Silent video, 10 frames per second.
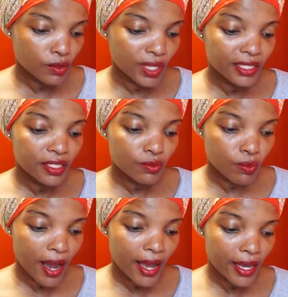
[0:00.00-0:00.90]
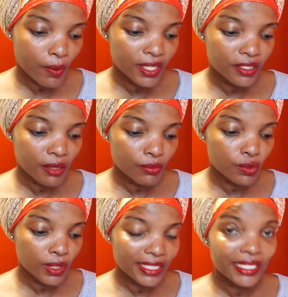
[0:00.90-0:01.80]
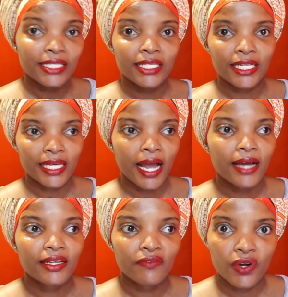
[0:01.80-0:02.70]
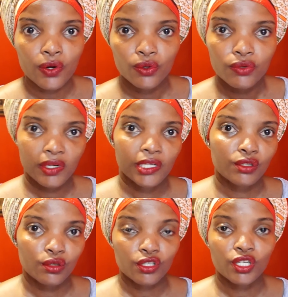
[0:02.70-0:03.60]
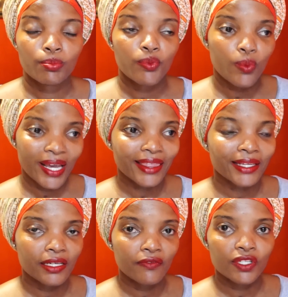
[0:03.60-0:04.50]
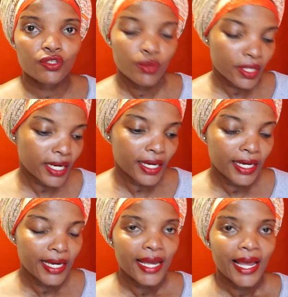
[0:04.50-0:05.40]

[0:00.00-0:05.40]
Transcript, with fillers: So that is why when Jam Tour says that he had a very good relationship with David Jr.,